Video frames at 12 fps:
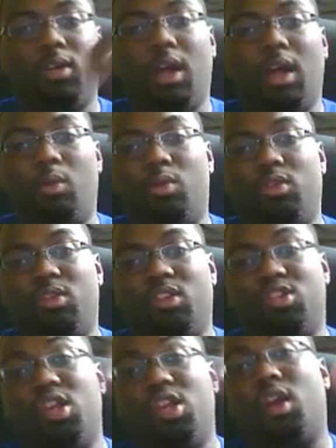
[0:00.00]
I was a
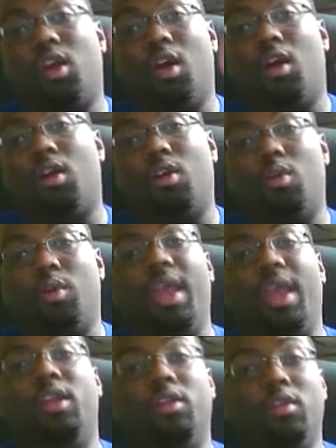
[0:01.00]
Czech Congo
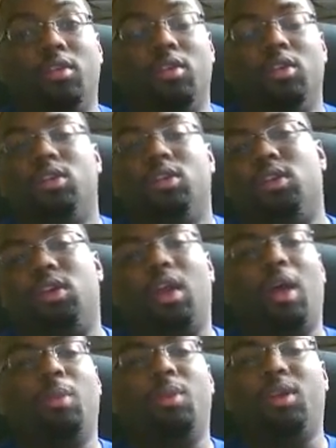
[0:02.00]
hater.
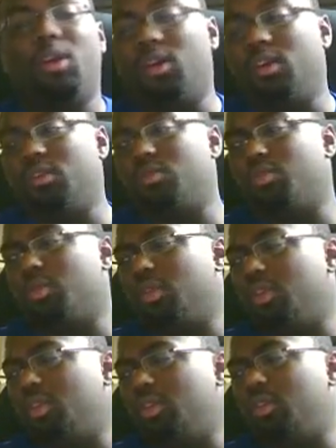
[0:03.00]
Not because
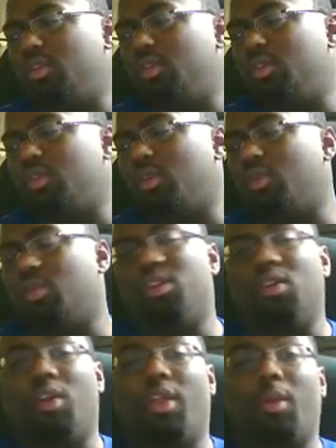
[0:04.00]
really,
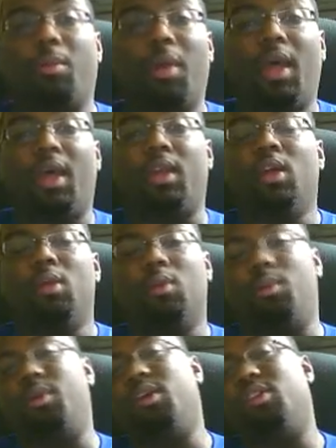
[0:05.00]
he's all that bad,
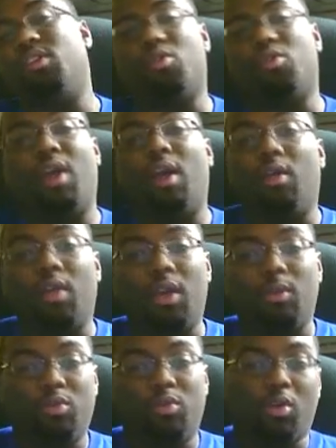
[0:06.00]
but because his ground
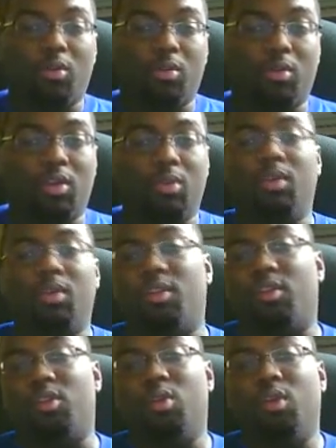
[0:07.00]
game was horrible. He'd been in
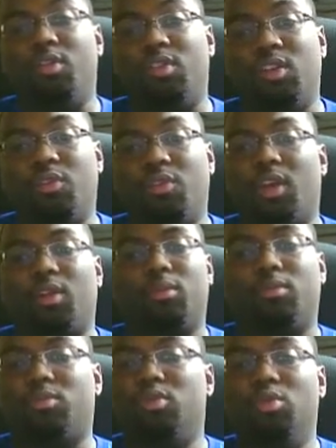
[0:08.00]
the UFC for like
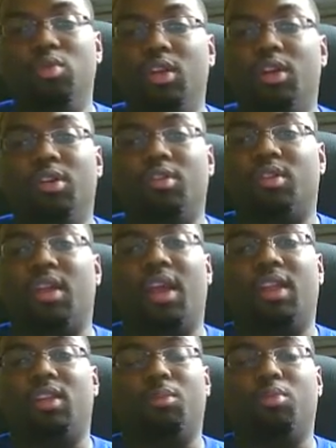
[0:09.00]
2 years and
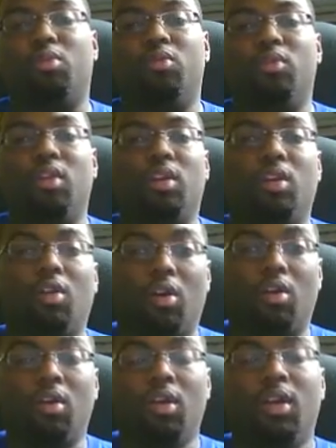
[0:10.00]
hadn't improved it at
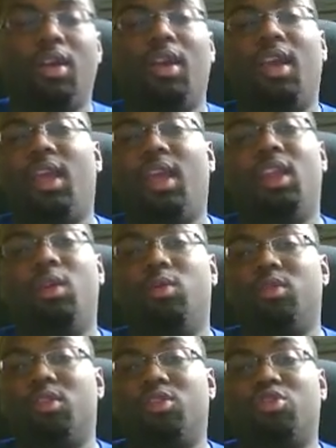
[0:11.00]
all. And he
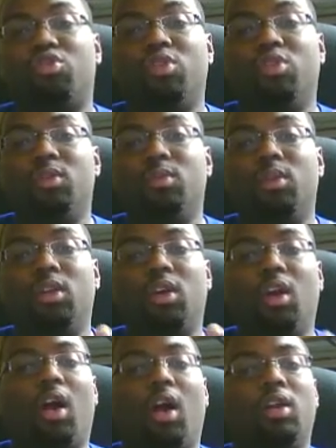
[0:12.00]
was an extremely
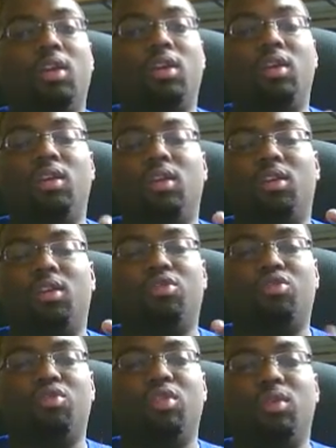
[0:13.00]
cocky,
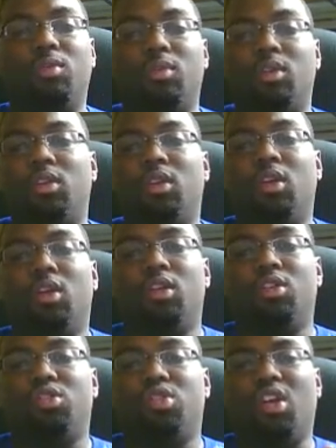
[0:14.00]
extremely
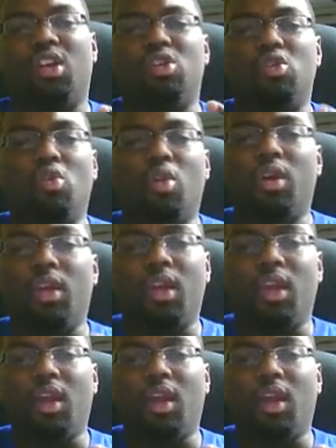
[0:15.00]
annoying